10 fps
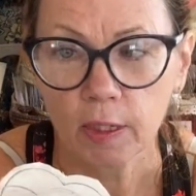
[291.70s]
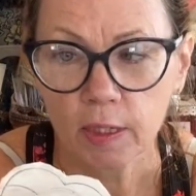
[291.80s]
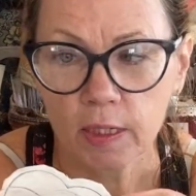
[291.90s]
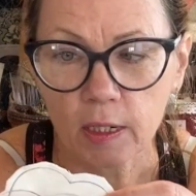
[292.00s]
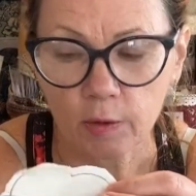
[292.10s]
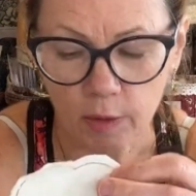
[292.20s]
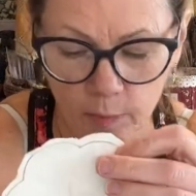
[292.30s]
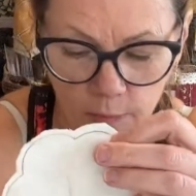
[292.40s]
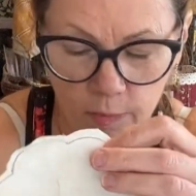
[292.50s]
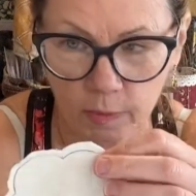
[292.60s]
So
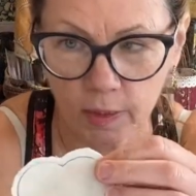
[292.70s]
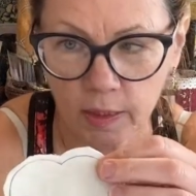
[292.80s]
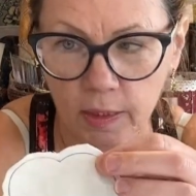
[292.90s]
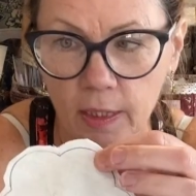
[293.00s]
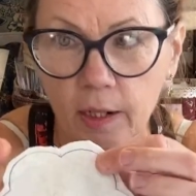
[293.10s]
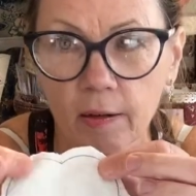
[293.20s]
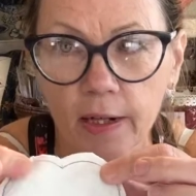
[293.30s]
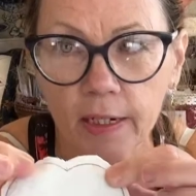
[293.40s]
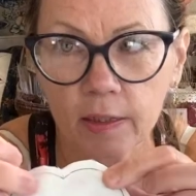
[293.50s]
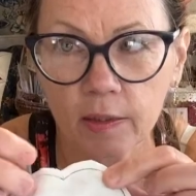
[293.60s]
the
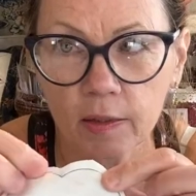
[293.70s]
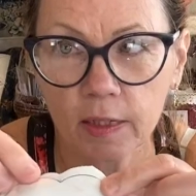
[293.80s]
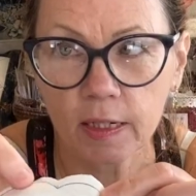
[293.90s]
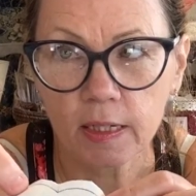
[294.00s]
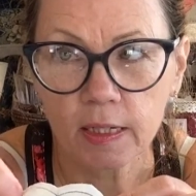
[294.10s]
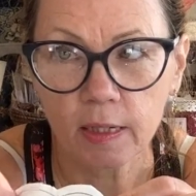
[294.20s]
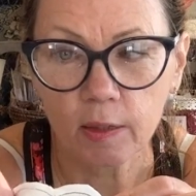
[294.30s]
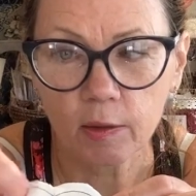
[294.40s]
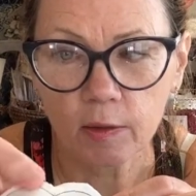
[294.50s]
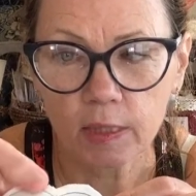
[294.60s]
line is
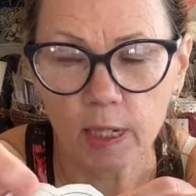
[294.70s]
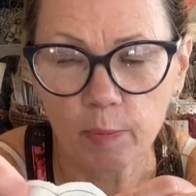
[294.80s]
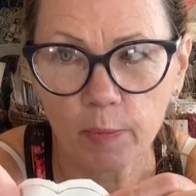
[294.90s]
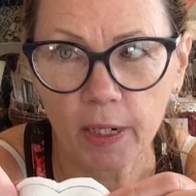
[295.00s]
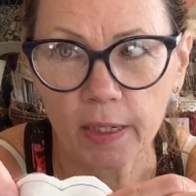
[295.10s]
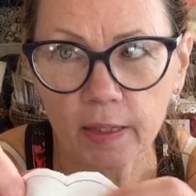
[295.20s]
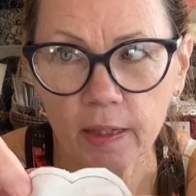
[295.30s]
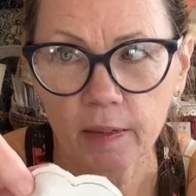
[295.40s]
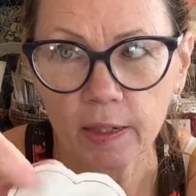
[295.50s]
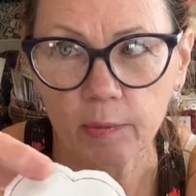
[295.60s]
the template, the
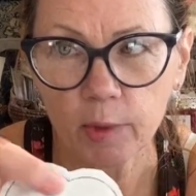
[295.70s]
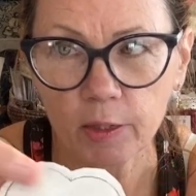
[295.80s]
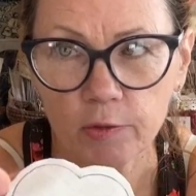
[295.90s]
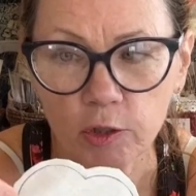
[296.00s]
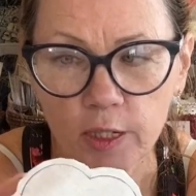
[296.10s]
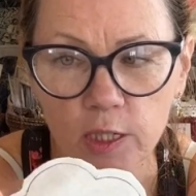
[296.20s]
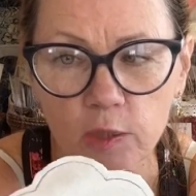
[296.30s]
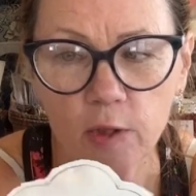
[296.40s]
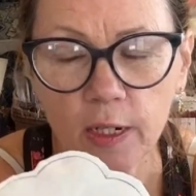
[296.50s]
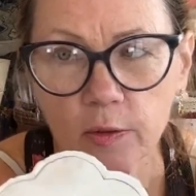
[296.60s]
line where I've traced
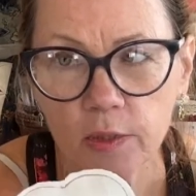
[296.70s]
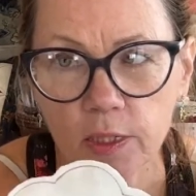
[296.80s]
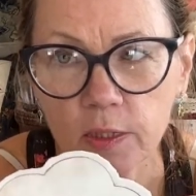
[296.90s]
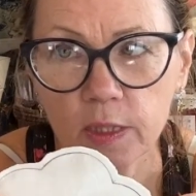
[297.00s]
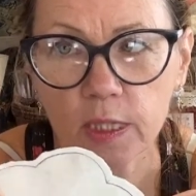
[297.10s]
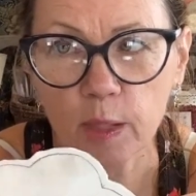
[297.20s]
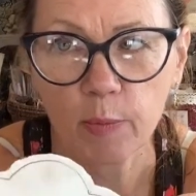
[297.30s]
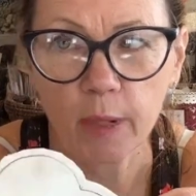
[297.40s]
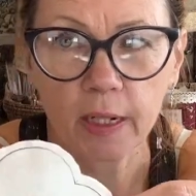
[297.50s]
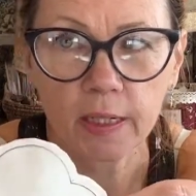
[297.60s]
around the
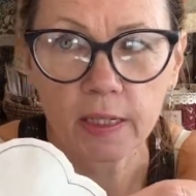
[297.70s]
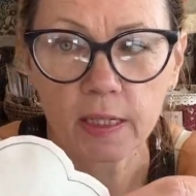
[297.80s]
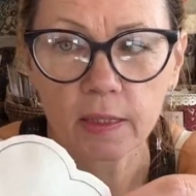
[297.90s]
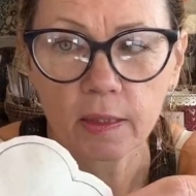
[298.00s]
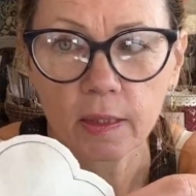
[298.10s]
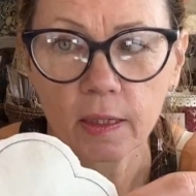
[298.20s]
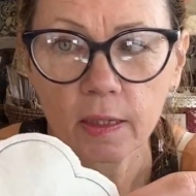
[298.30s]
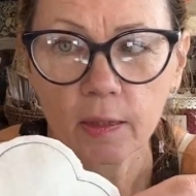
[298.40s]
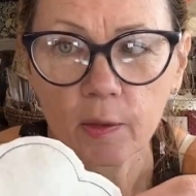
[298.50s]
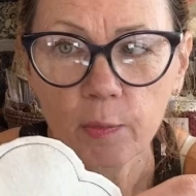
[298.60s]
template.
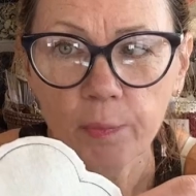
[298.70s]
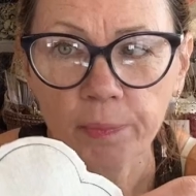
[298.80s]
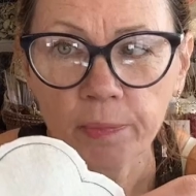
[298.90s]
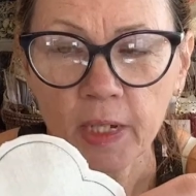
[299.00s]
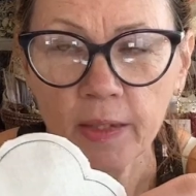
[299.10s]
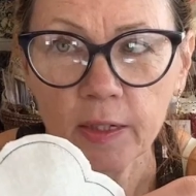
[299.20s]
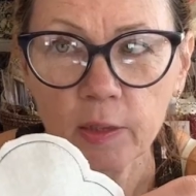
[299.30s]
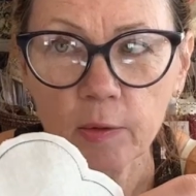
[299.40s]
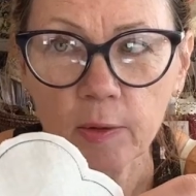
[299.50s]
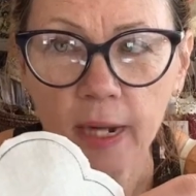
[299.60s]
and then
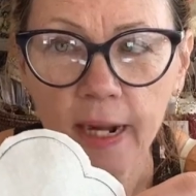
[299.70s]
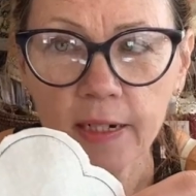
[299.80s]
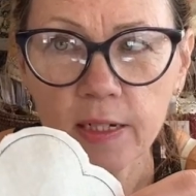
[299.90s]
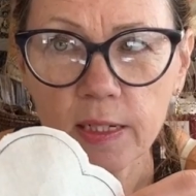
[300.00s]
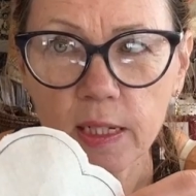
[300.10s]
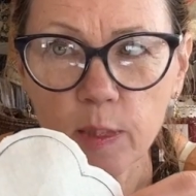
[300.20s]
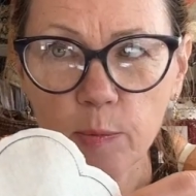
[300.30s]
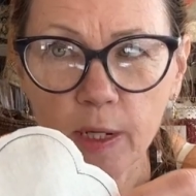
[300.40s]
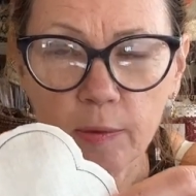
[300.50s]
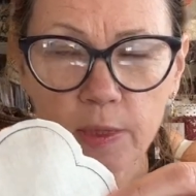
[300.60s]
you add a seam
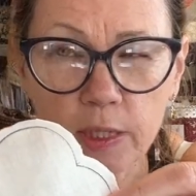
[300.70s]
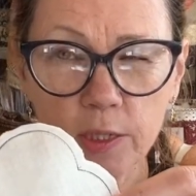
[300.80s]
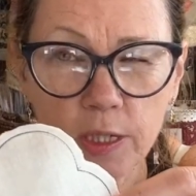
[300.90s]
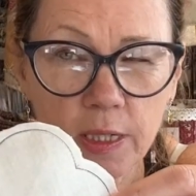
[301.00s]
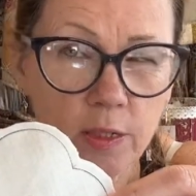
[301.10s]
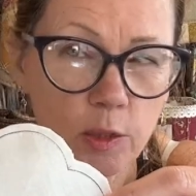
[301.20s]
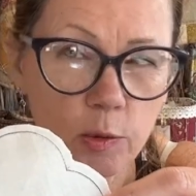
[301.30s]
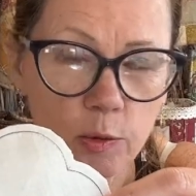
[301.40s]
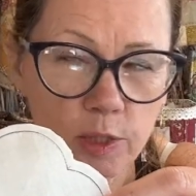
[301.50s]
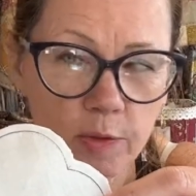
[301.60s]
allowance, so just under
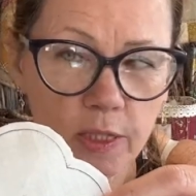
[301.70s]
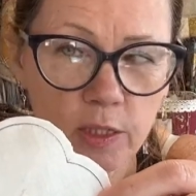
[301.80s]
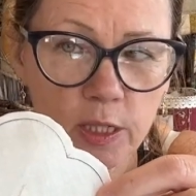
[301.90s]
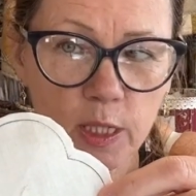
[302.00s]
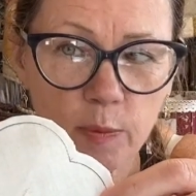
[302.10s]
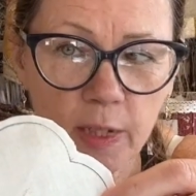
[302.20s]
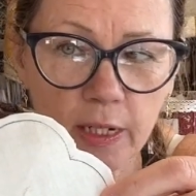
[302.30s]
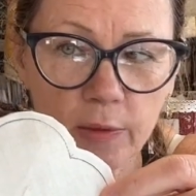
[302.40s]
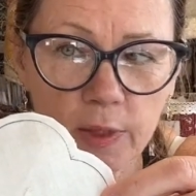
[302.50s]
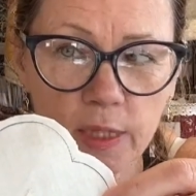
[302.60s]
1/4 inch seam
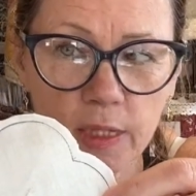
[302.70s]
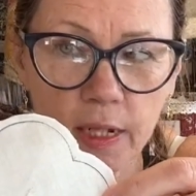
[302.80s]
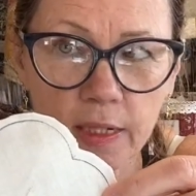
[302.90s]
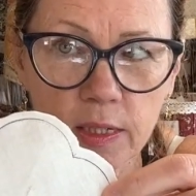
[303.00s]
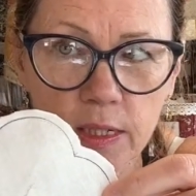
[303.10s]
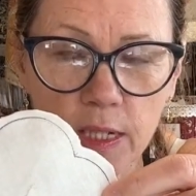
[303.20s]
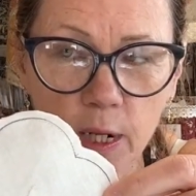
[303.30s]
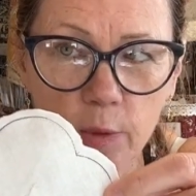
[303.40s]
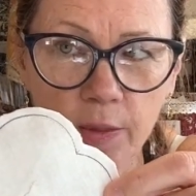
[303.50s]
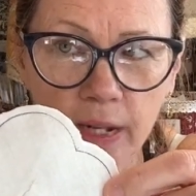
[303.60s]
allowance, and
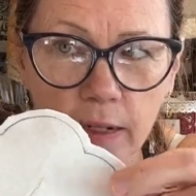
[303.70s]
sew on that